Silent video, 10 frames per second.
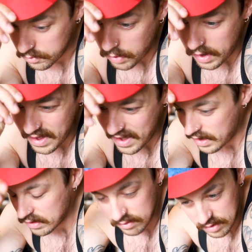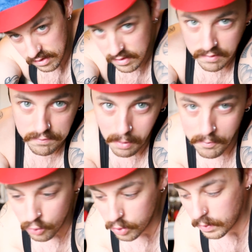my hair tends to flop
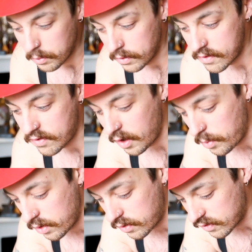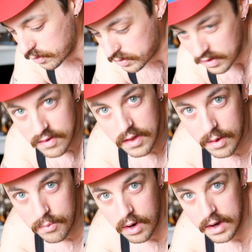forward when I'm on the turbo because of the position
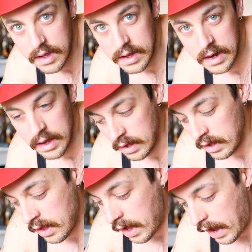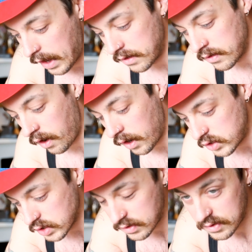that I'm riding in, and I
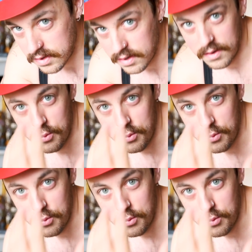just